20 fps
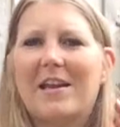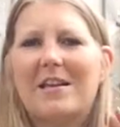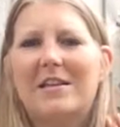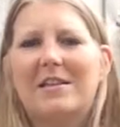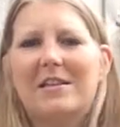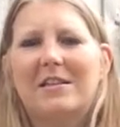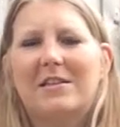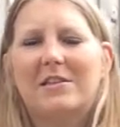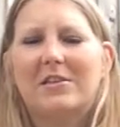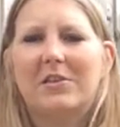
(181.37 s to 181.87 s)

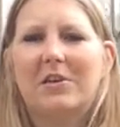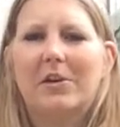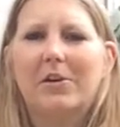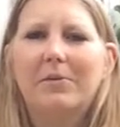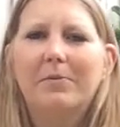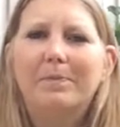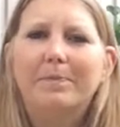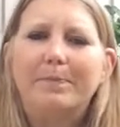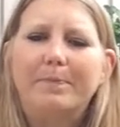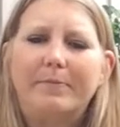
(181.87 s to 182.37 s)
easy to do,
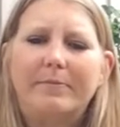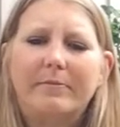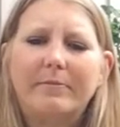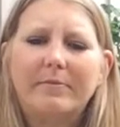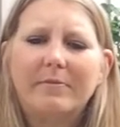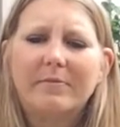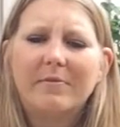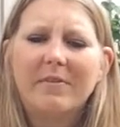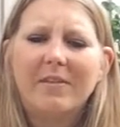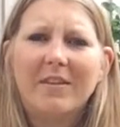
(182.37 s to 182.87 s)

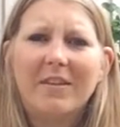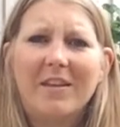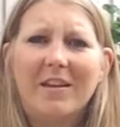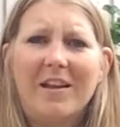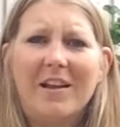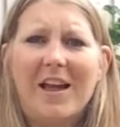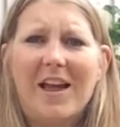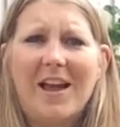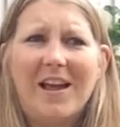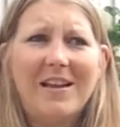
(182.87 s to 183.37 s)

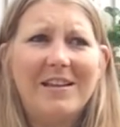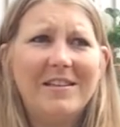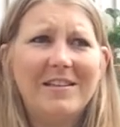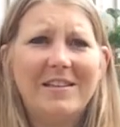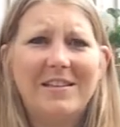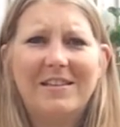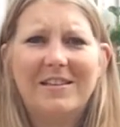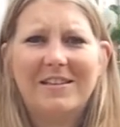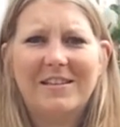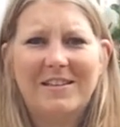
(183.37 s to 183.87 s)

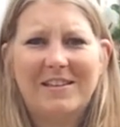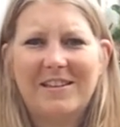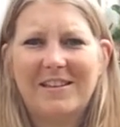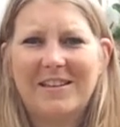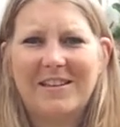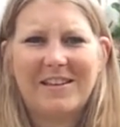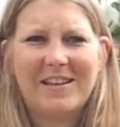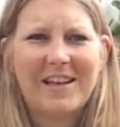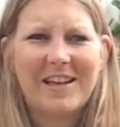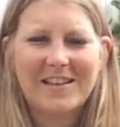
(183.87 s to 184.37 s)
and
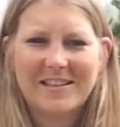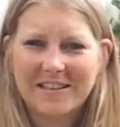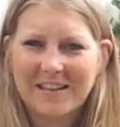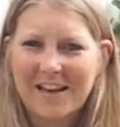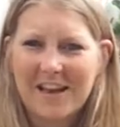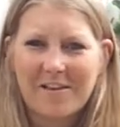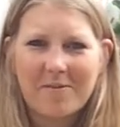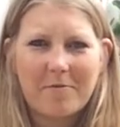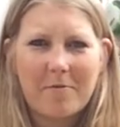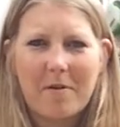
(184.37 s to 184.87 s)
kids
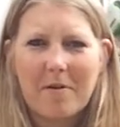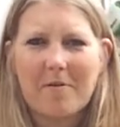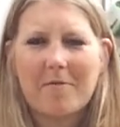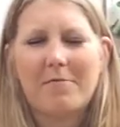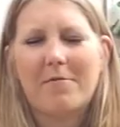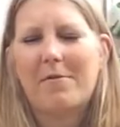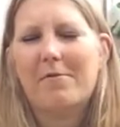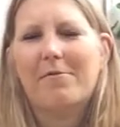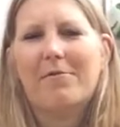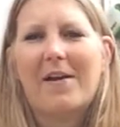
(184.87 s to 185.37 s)
can have
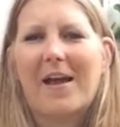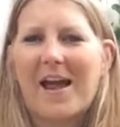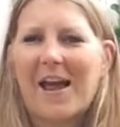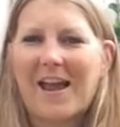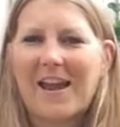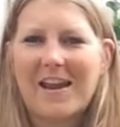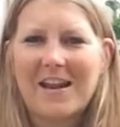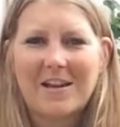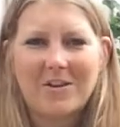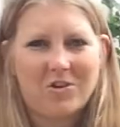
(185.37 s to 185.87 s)
fun for
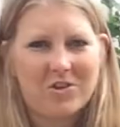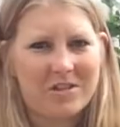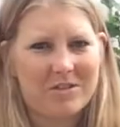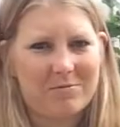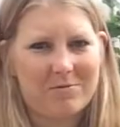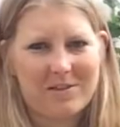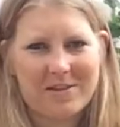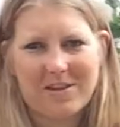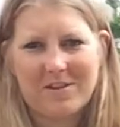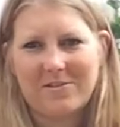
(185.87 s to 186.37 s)

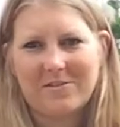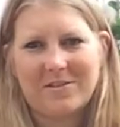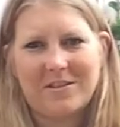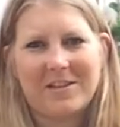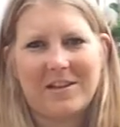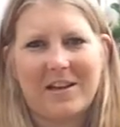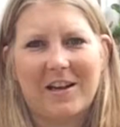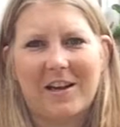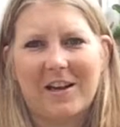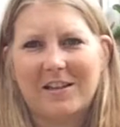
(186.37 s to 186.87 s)
ages with those
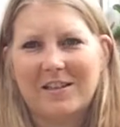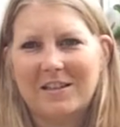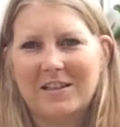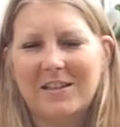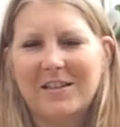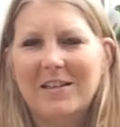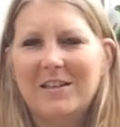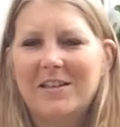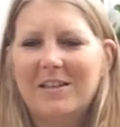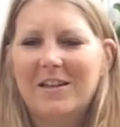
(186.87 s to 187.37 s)
in the
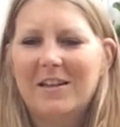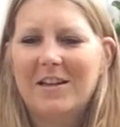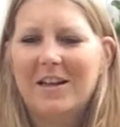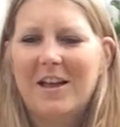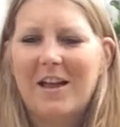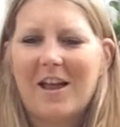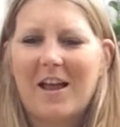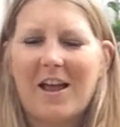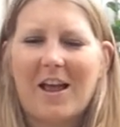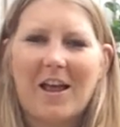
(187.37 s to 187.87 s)
garden.
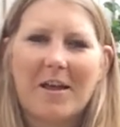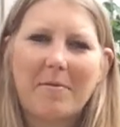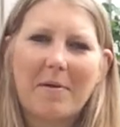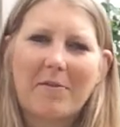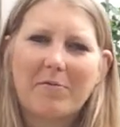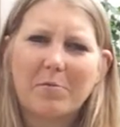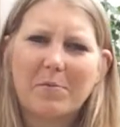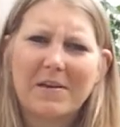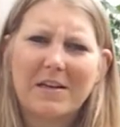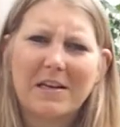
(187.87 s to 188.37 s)

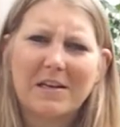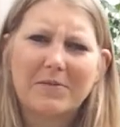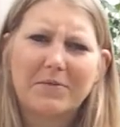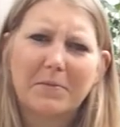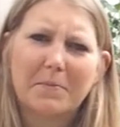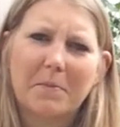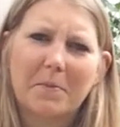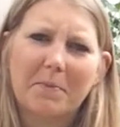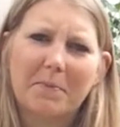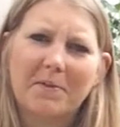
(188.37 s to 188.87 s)
Everybody
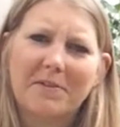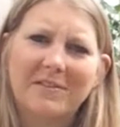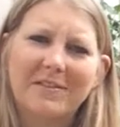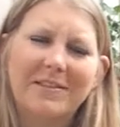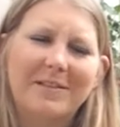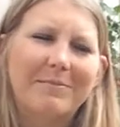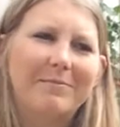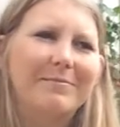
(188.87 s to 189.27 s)
loves bubbles.